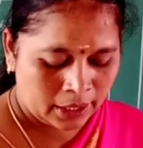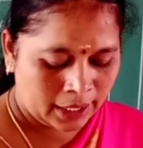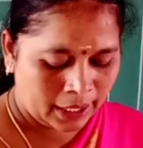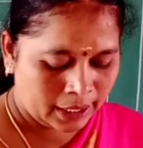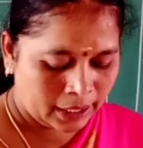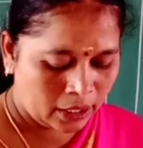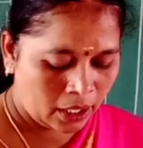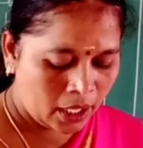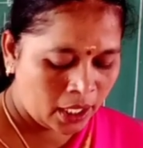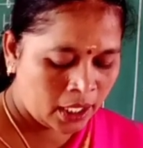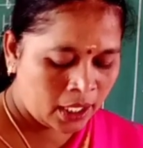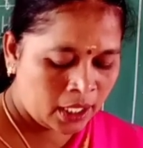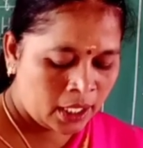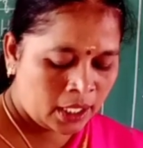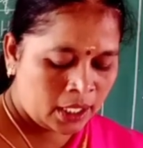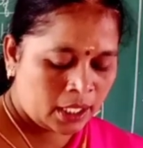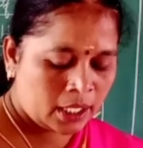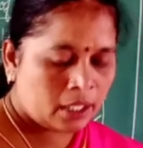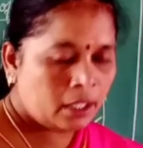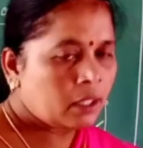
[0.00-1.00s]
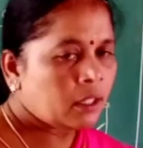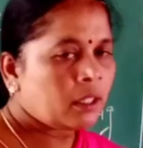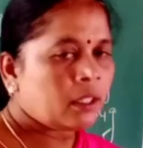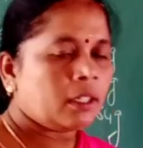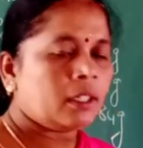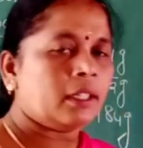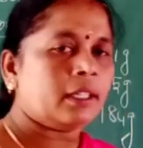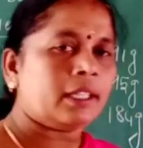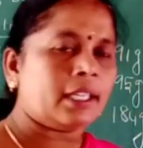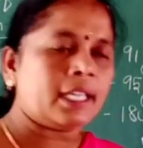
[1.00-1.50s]
That are
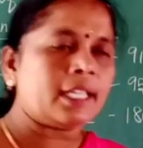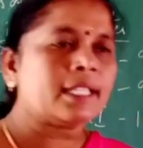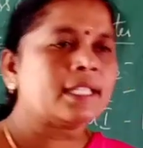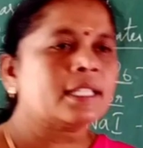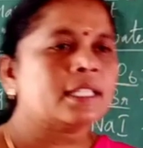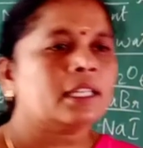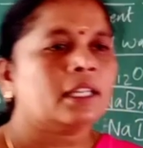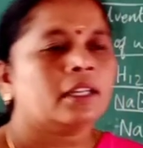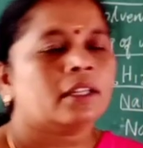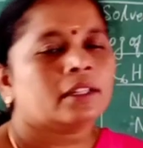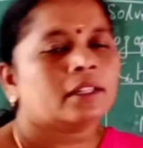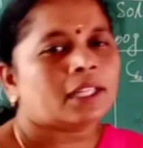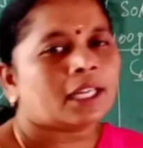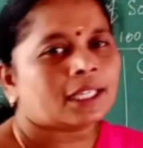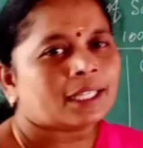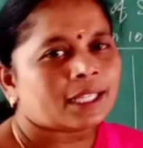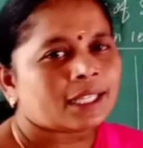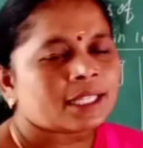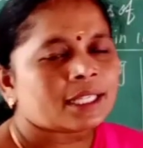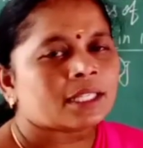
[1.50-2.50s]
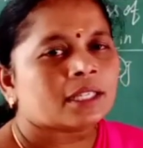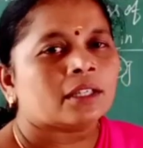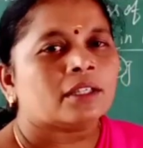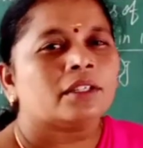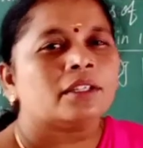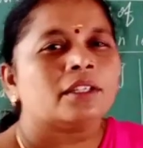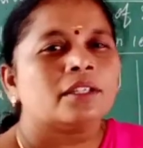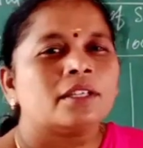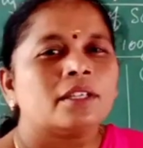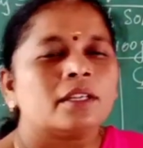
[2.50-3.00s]
drinks, that is
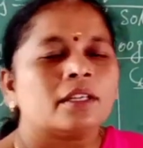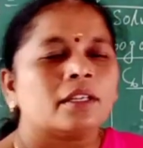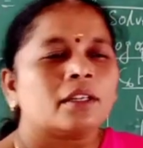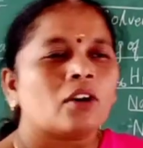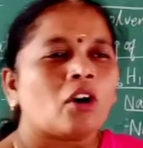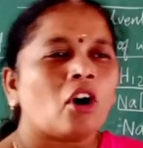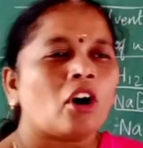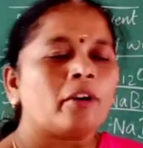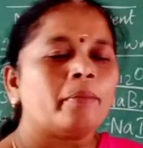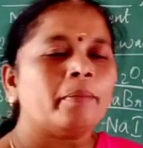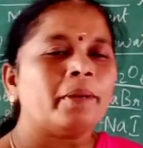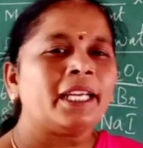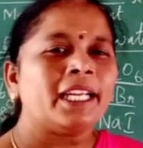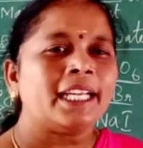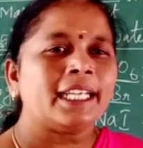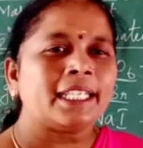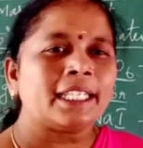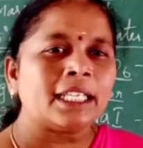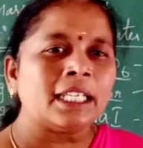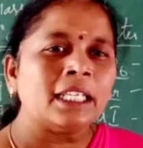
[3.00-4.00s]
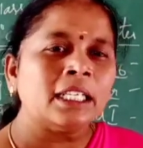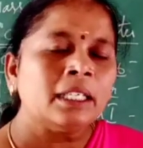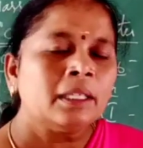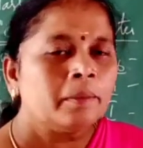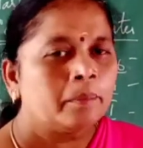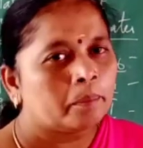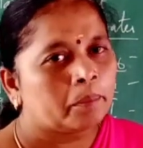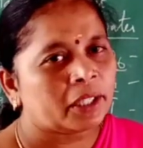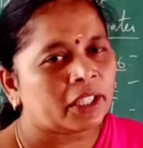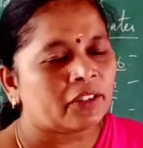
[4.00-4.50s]

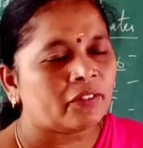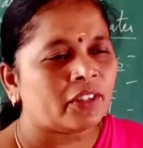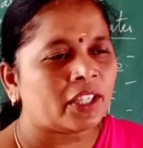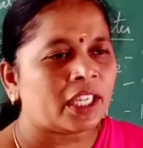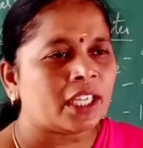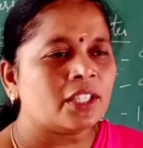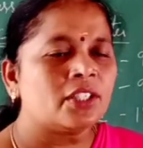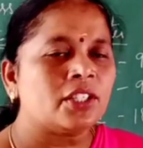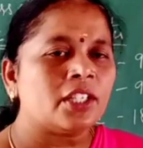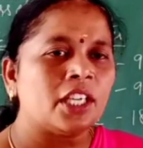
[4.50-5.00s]
carbonated beverage.